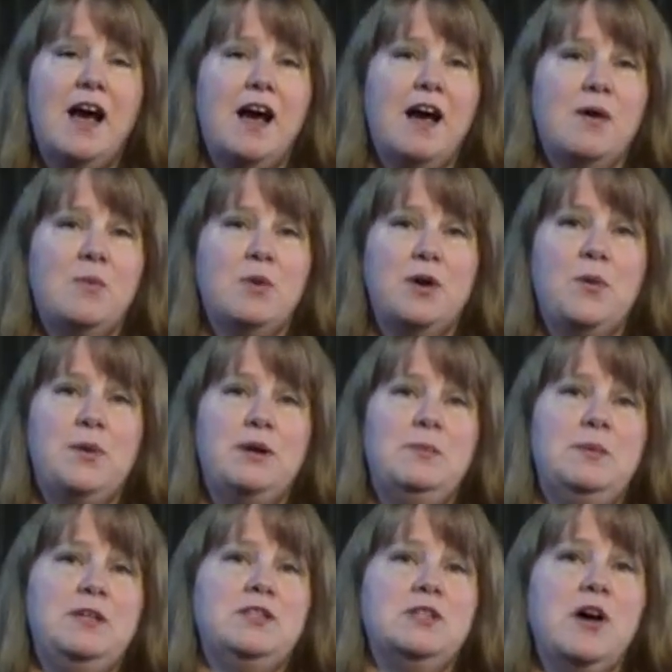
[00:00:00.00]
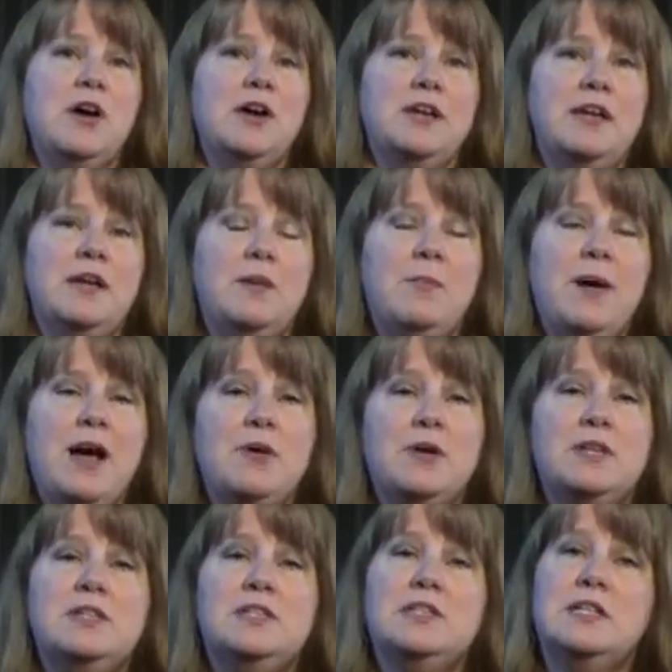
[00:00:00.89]
We're going to be talking
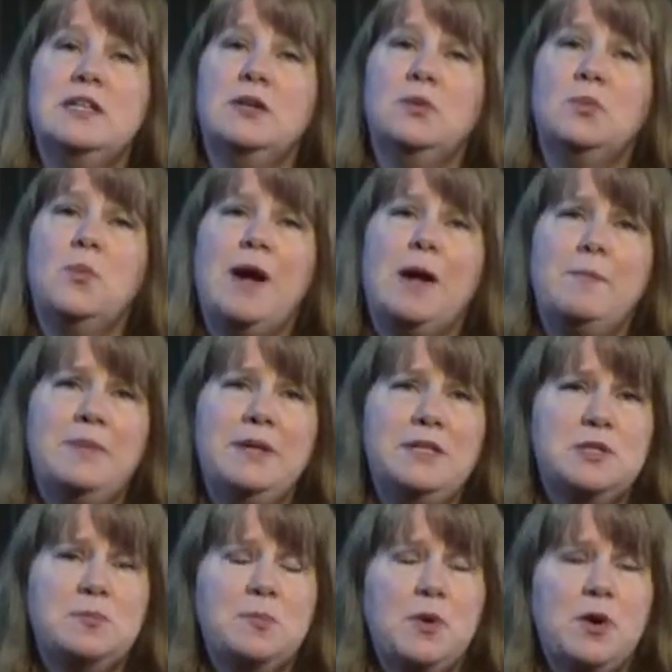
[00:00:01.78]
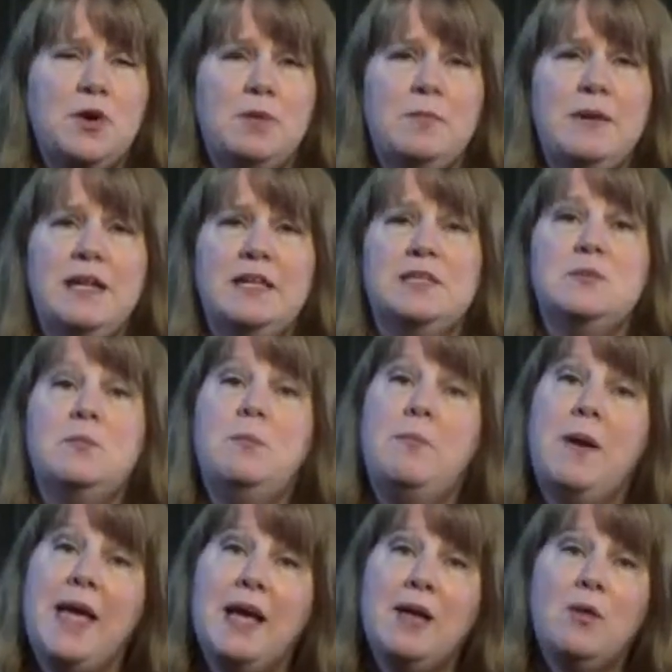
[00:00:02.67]
about concealed weapons permits,
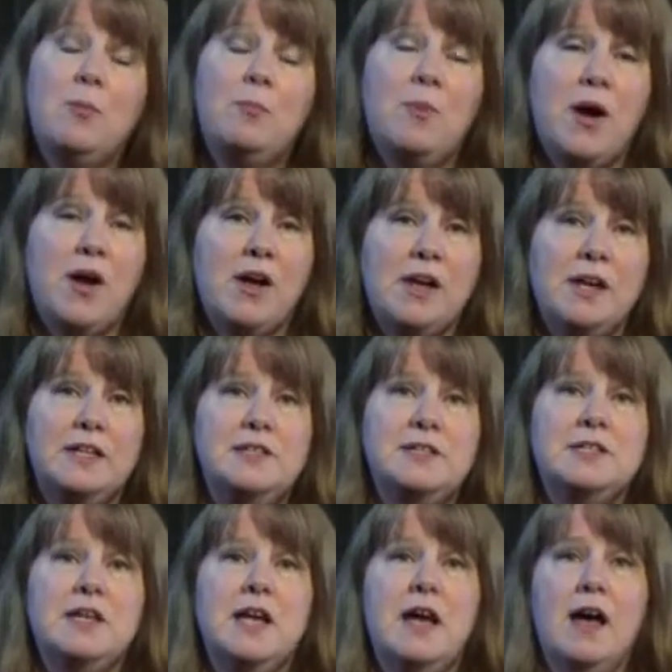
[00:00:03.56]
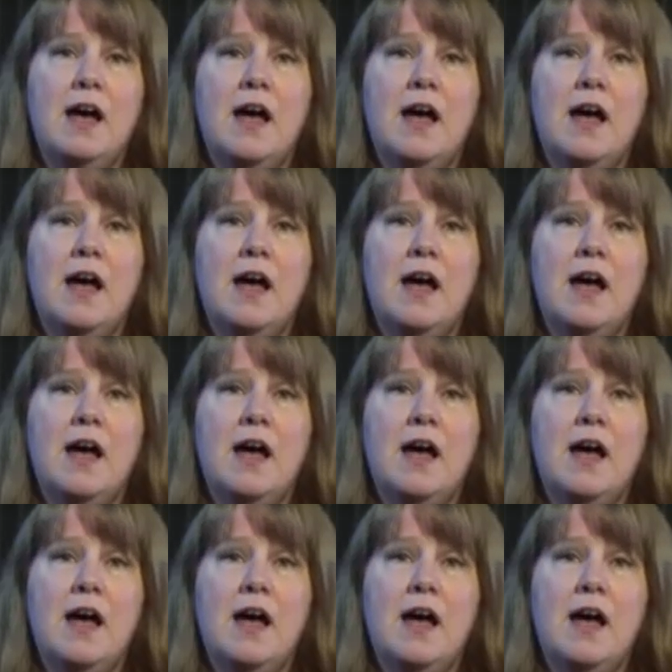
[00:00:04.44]
bail bonds,